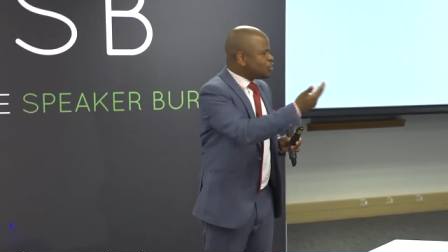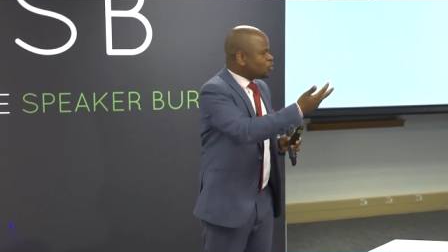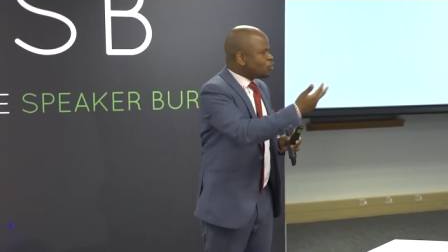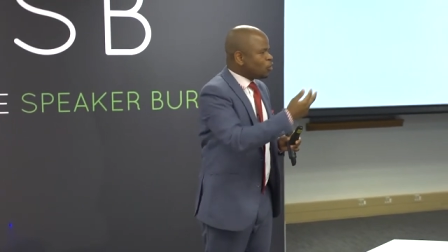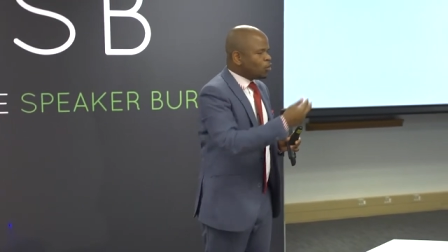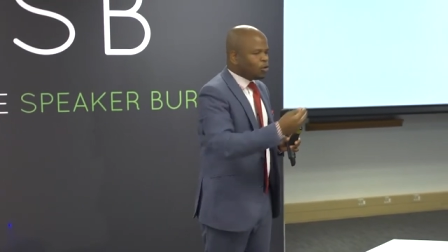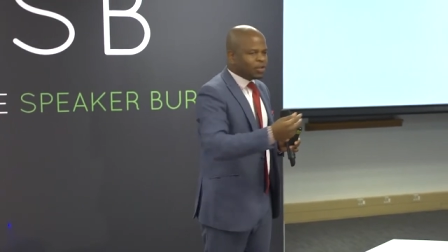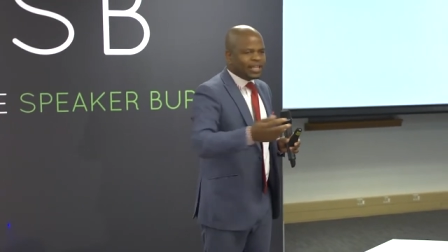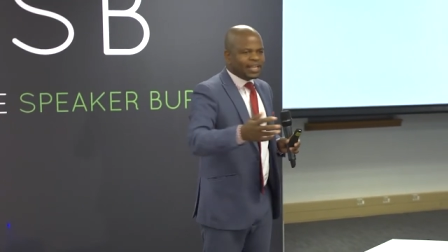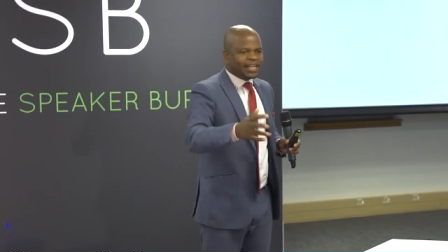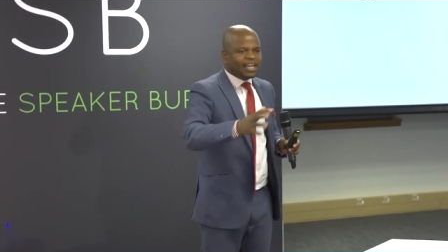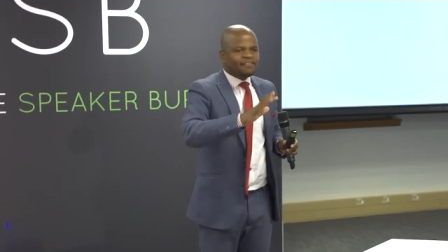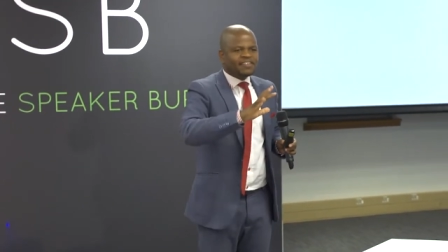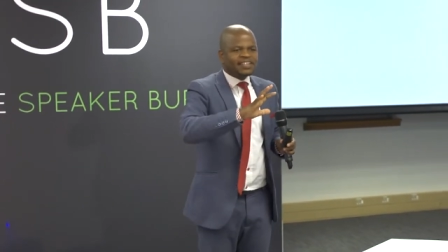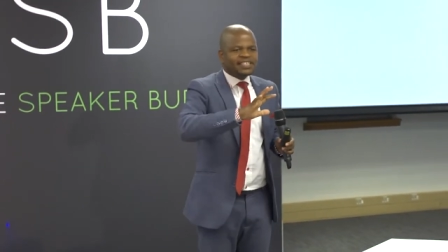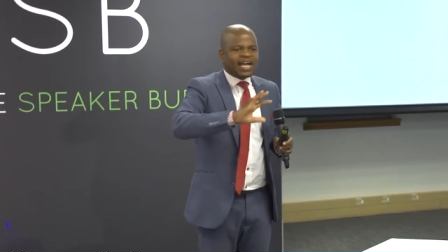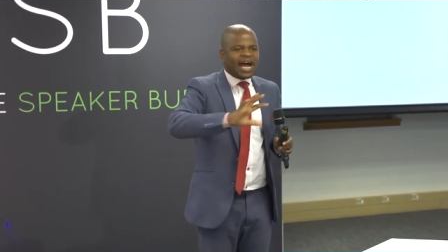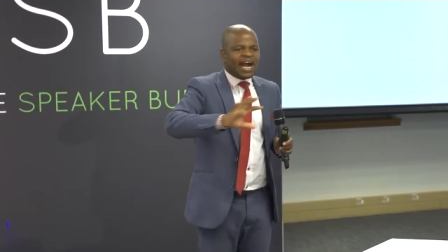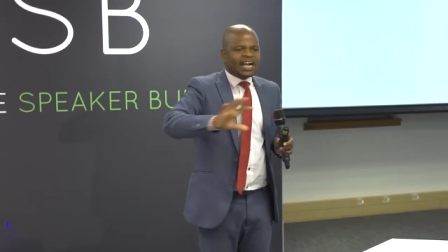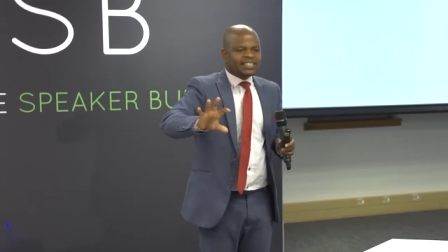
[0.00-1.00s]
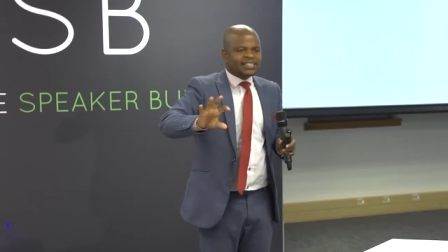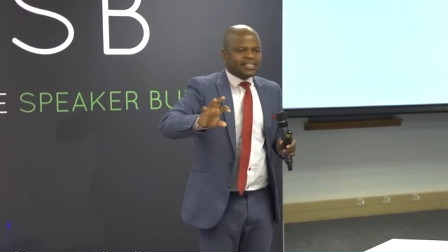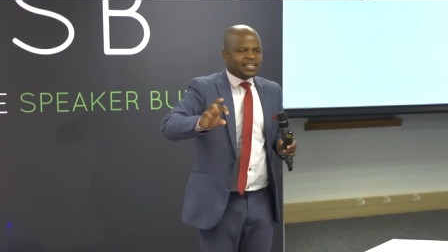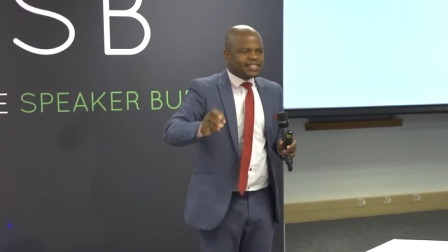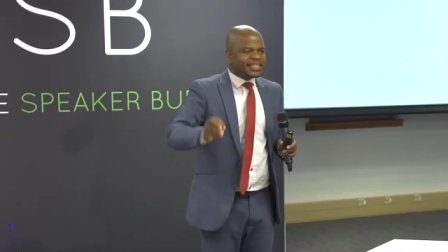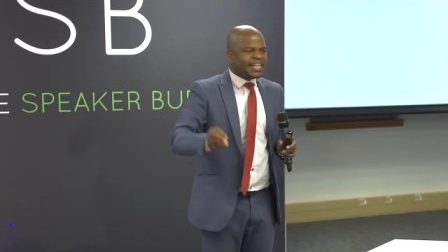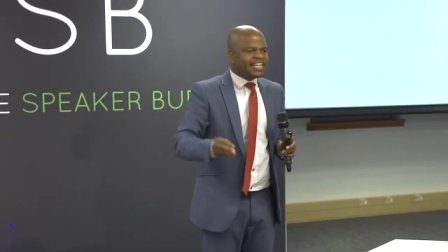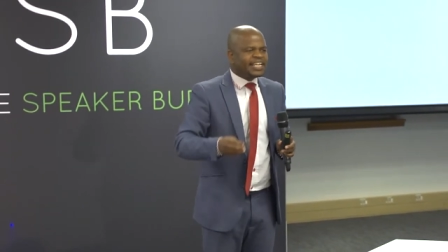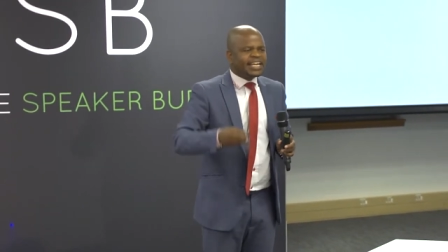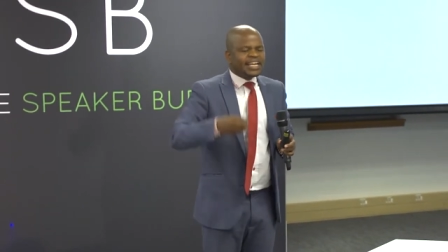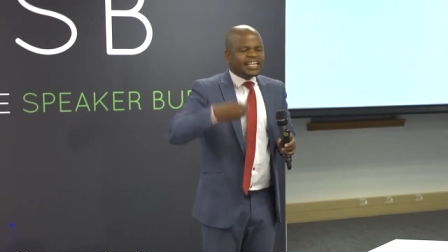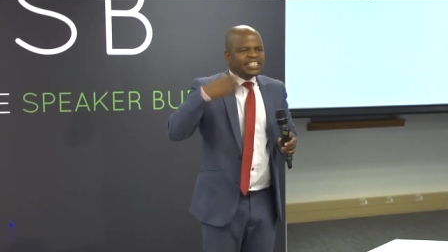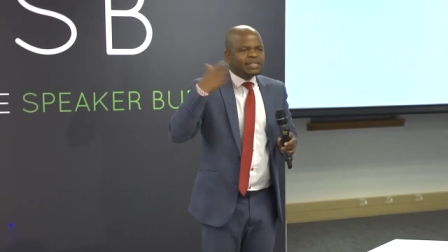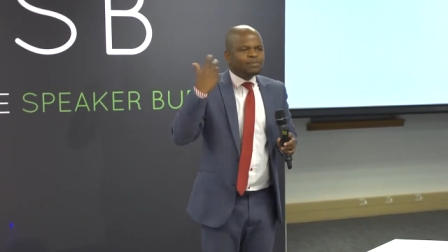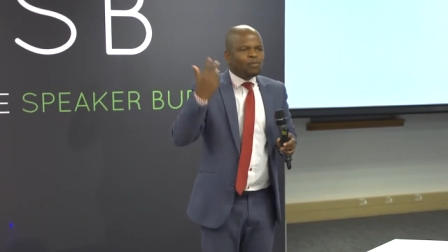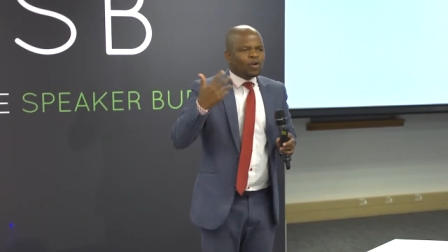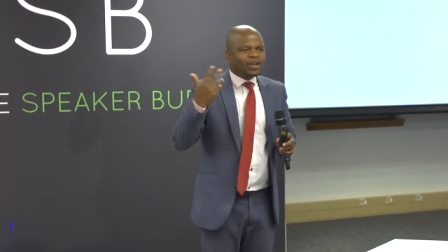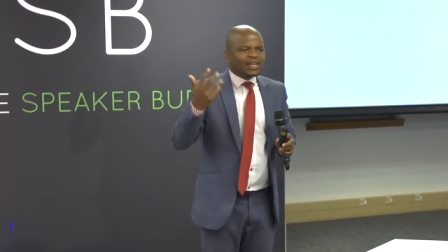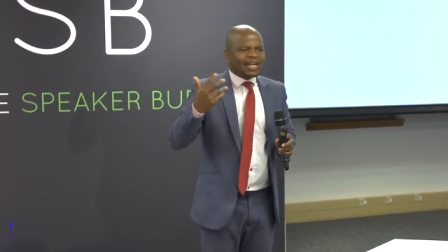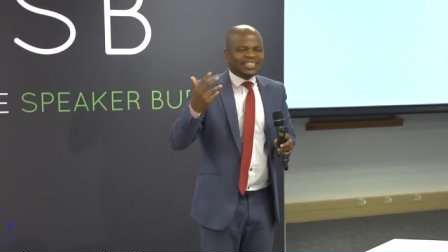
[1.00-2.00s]
No, they gave us access. They
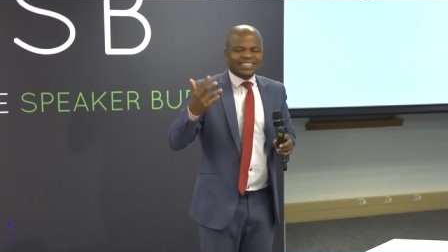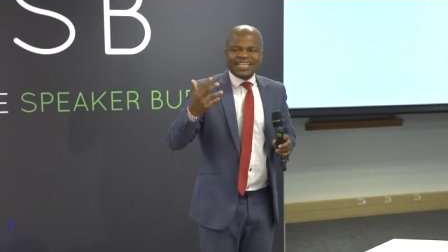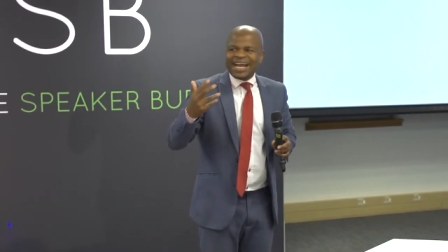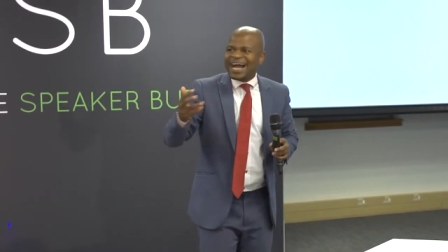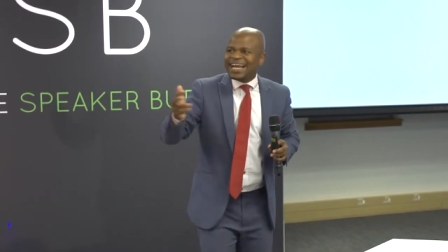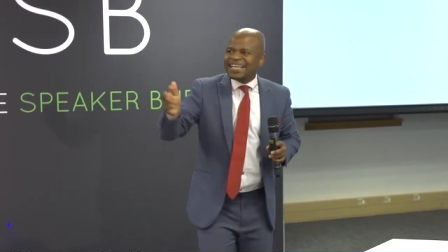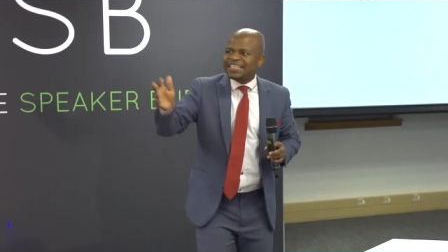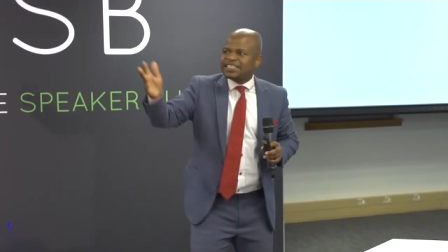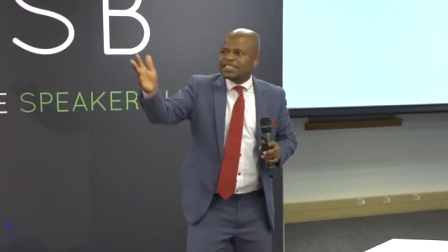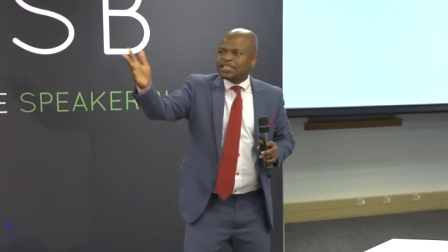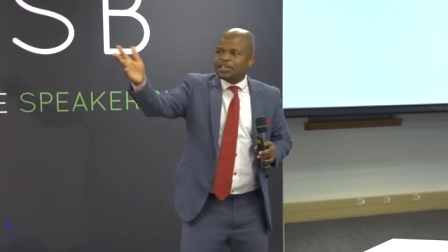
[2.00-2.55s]
democratized